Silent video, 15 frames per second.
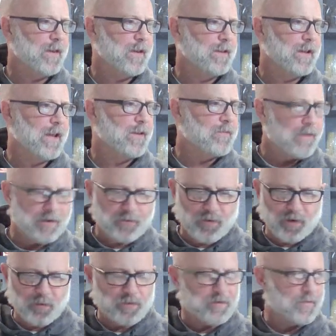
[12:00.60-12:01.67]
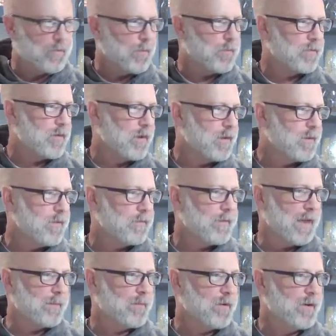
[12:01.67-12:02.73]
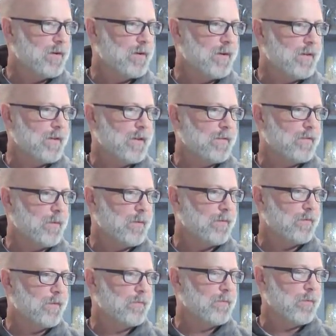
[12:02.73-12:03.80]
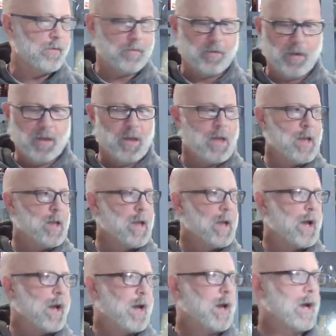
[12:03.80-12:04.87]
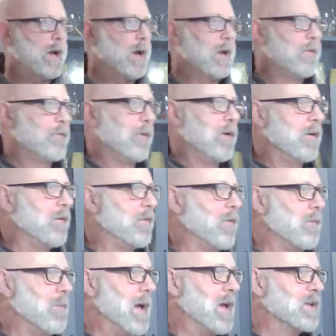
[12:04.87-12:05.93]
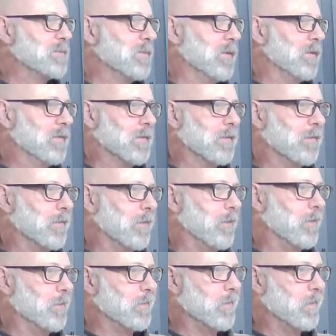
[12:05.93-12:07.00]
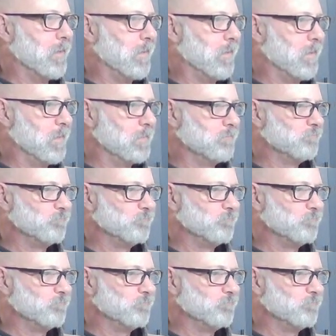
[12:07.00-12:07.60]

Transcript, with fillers: whiskey, Lady Victory, which is what we're going to sample here, and, and, so on and so forth. Uh, as far as the mash bill is concerned,